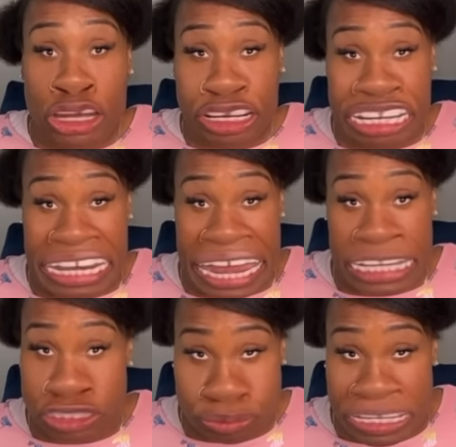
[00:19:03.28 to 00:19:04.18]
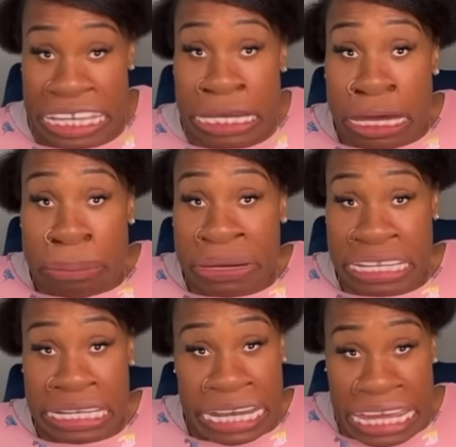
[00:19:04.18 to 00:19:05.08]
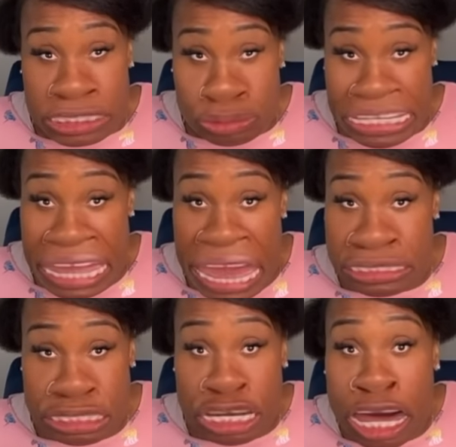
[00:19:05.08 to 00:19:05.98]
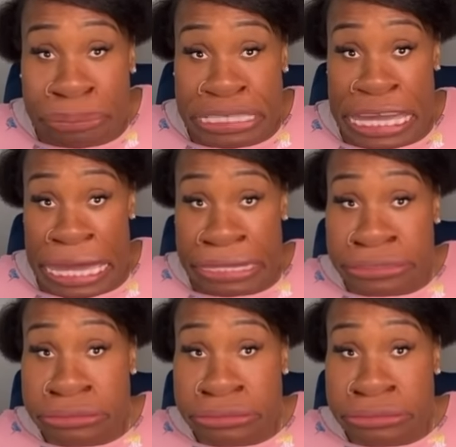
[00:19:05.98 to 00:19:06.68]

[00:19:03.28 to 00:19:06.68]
learn it next week, but next week hasn't come yet.